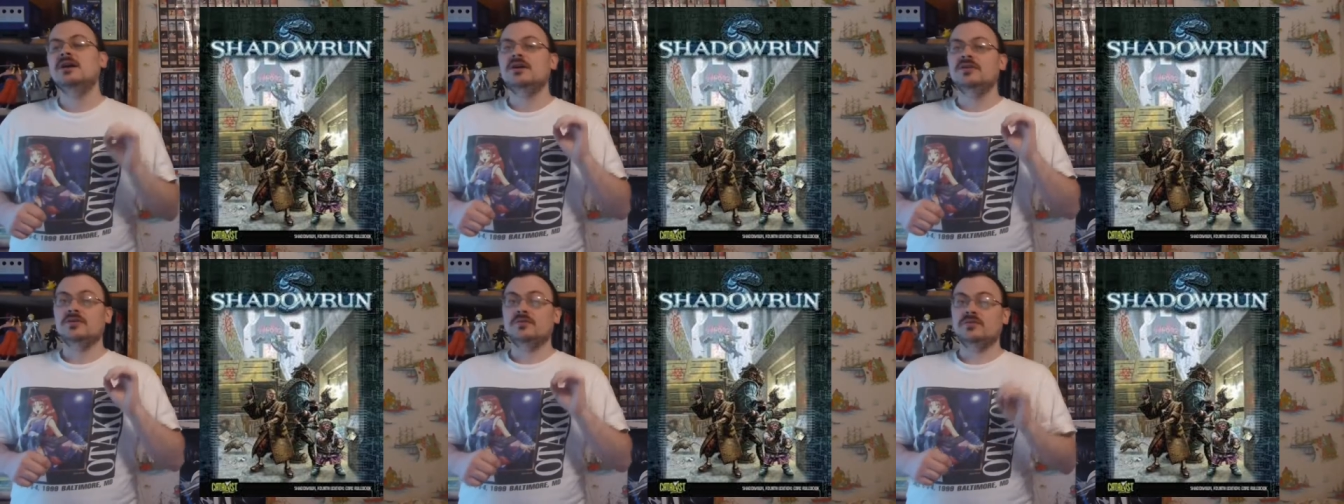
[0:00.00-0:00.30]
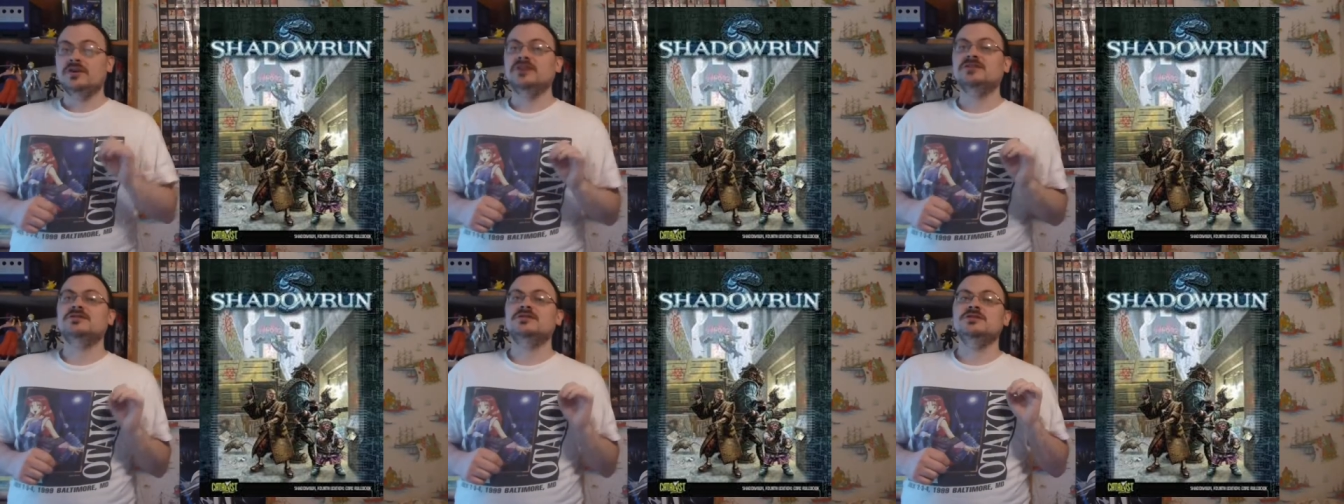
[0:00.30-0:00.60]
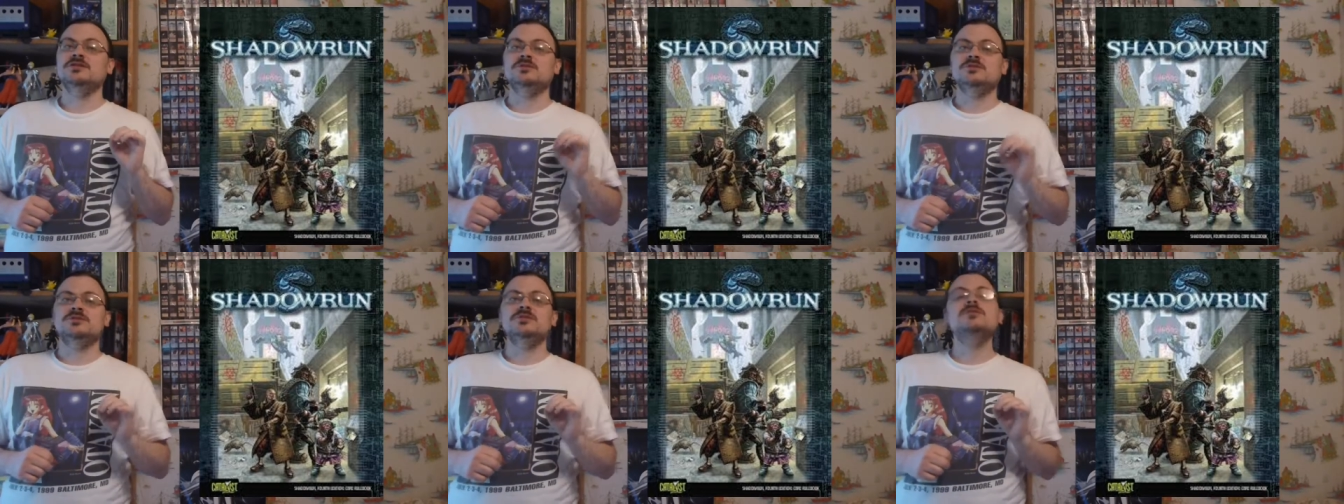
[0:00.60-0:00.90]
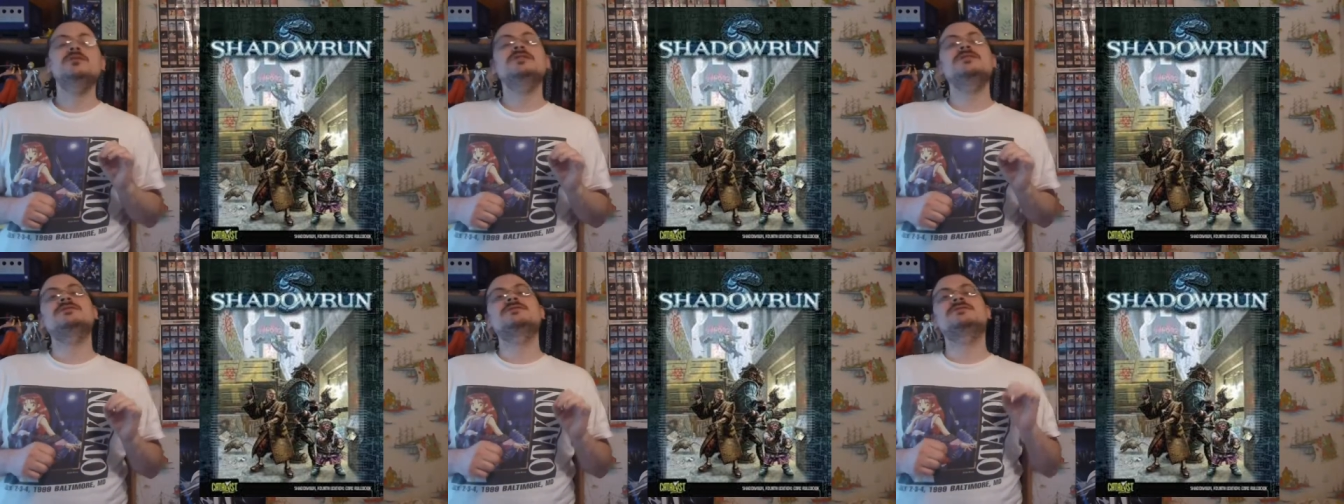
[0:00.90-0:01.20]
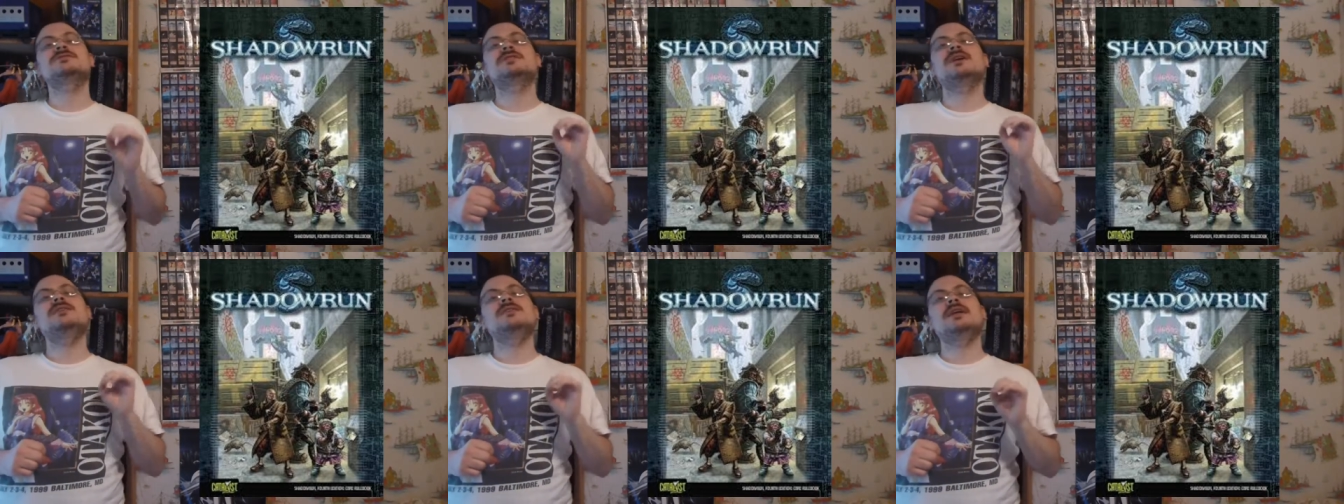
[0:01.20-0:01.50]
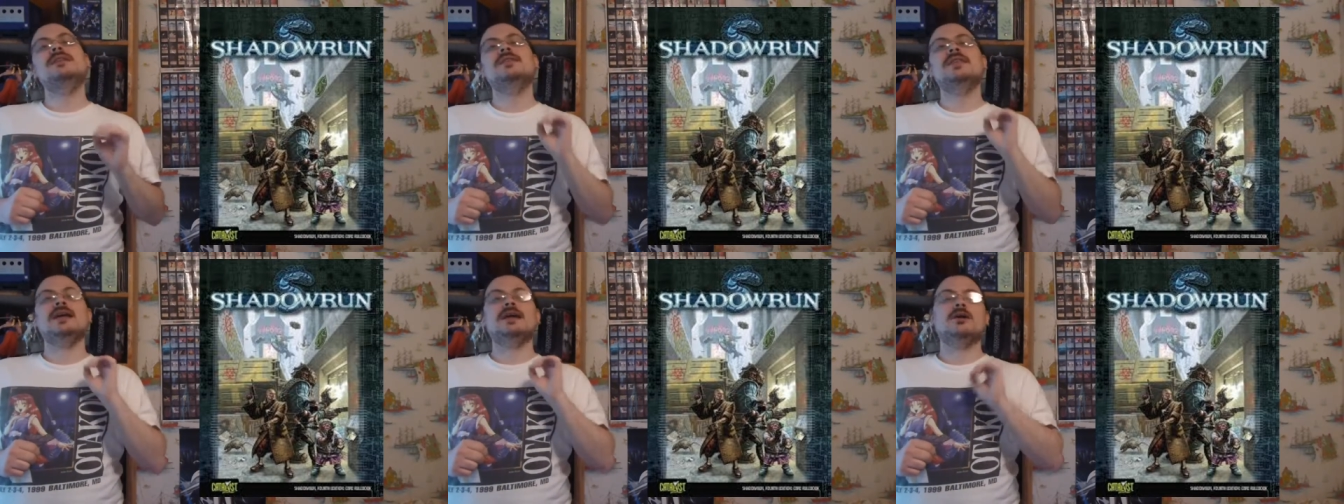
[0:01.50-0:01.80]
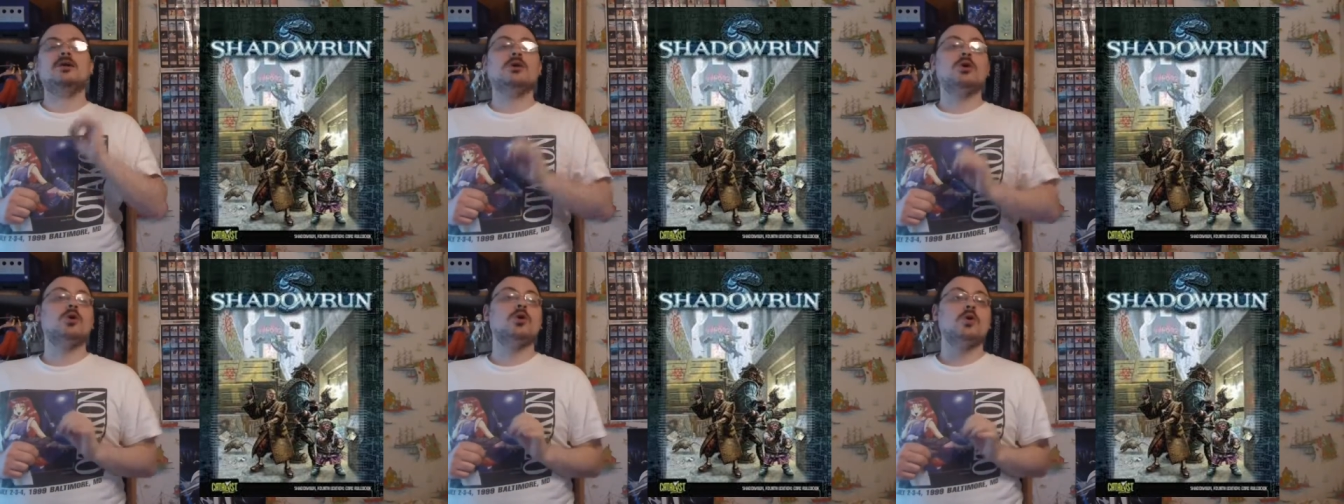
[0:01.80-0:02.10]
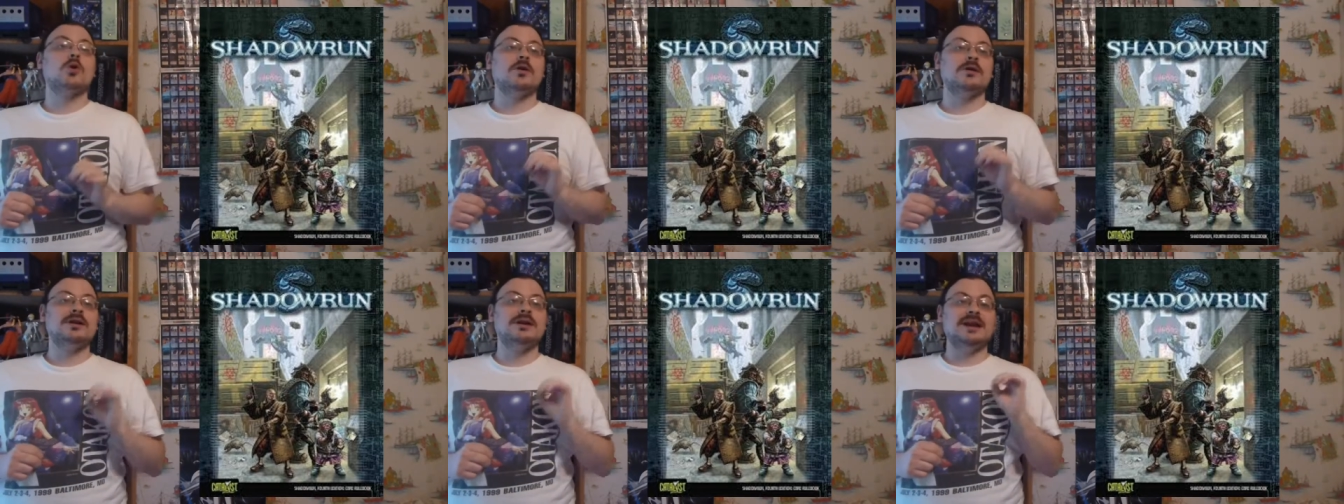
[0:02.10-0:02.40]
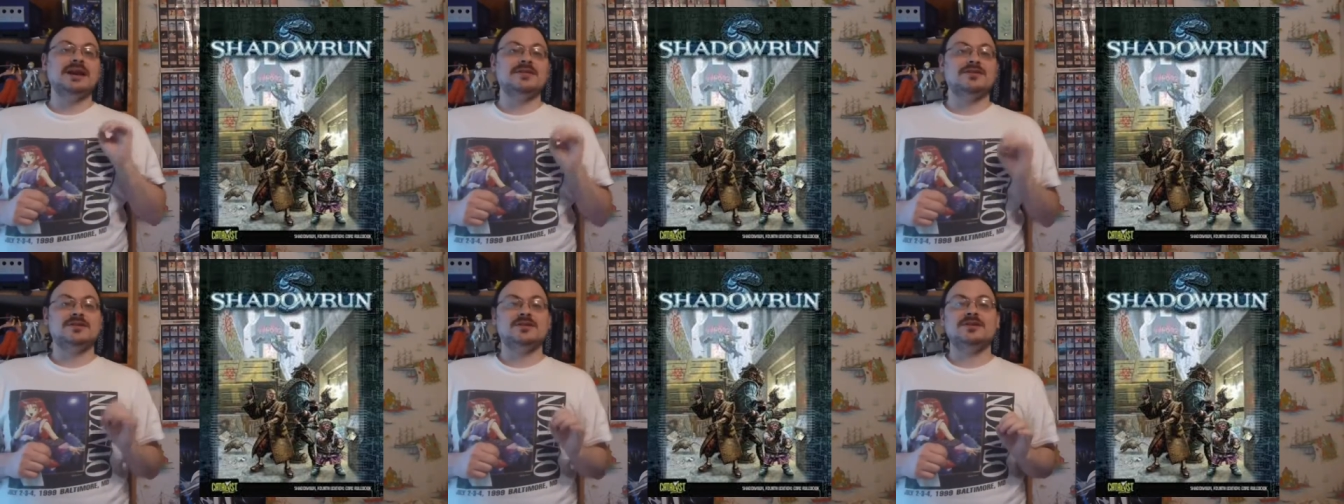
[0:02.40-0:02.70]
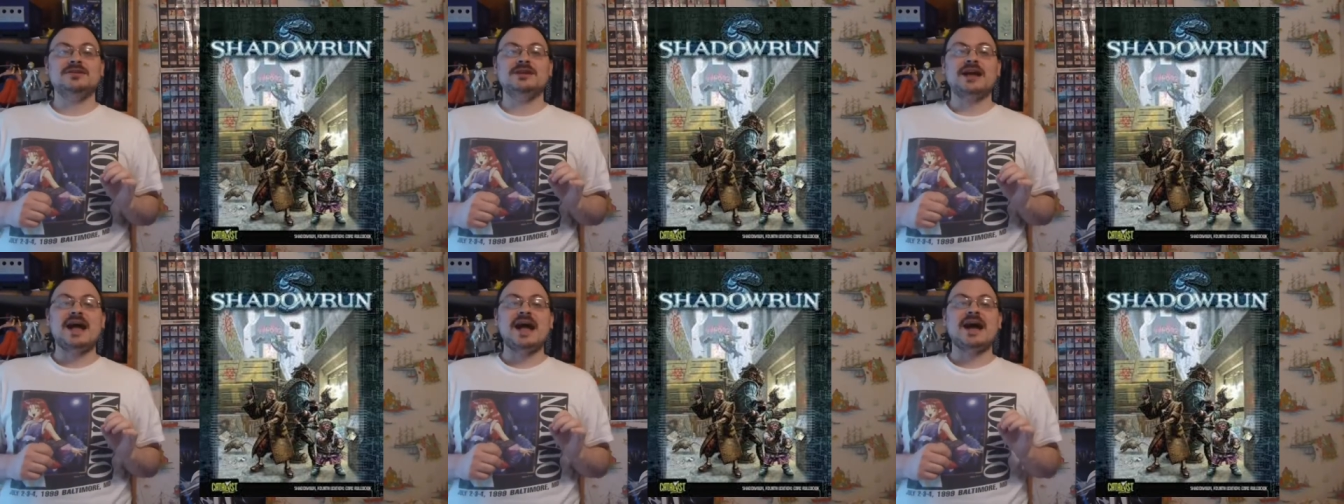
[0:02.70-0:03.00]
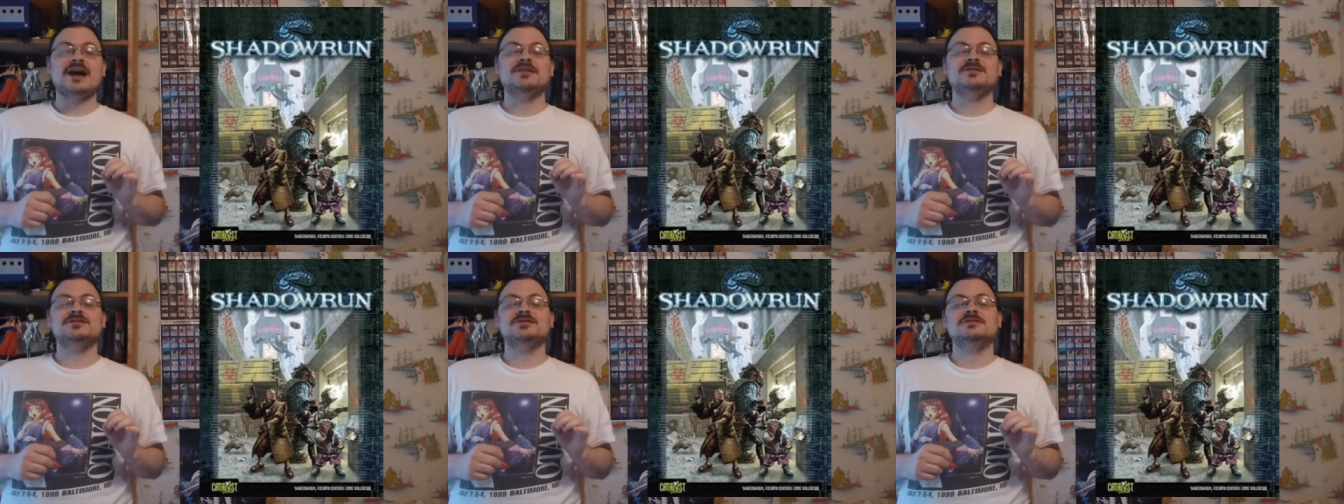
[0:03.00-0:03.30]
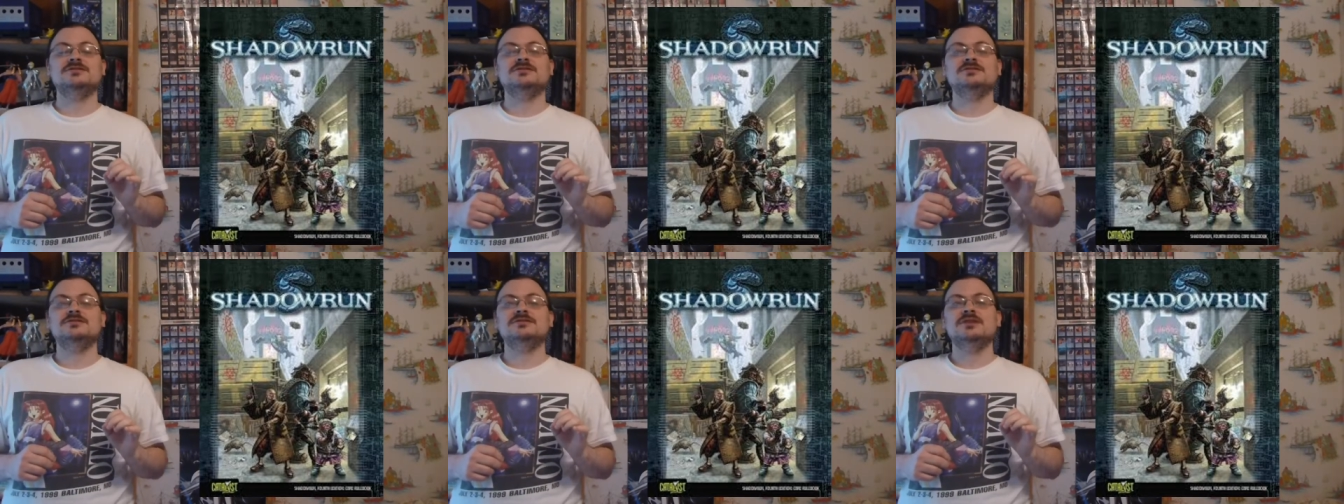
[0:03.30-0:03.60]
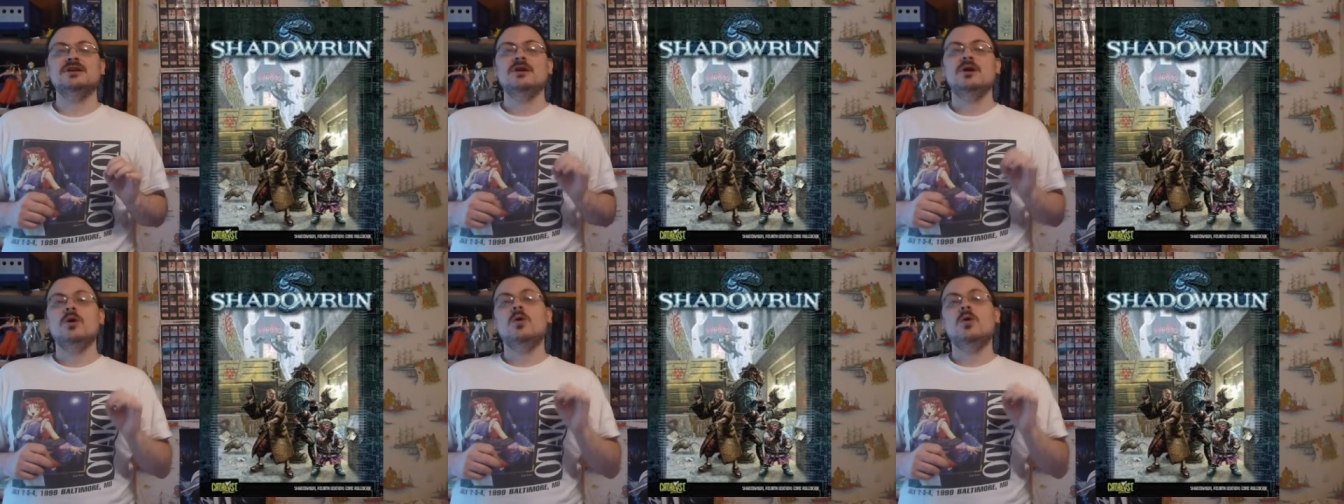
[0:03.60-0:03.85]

The reason you do this is then that they could coordinate their actions